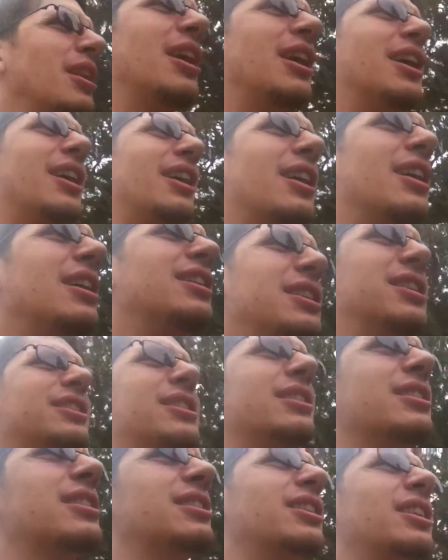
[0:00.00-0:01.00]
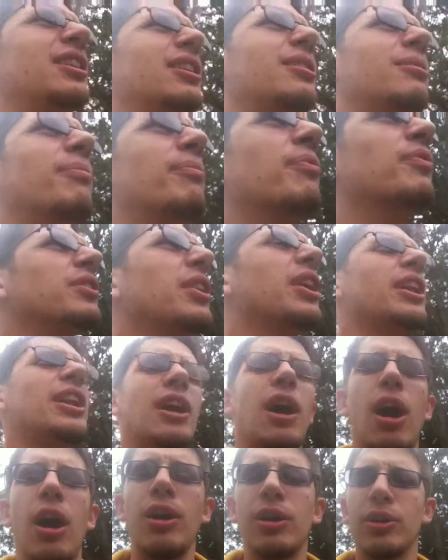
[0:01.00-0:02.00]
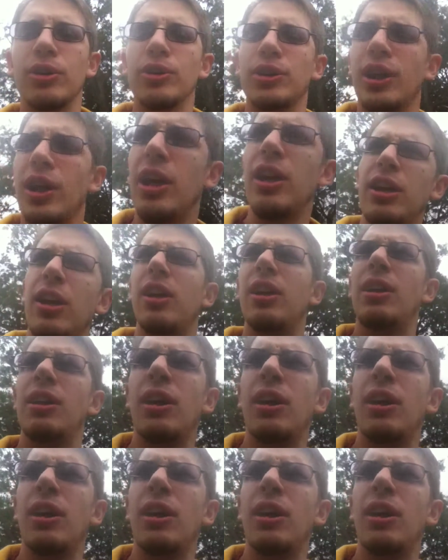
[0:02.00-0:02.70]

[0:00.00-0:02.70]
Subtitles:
And then it hung on a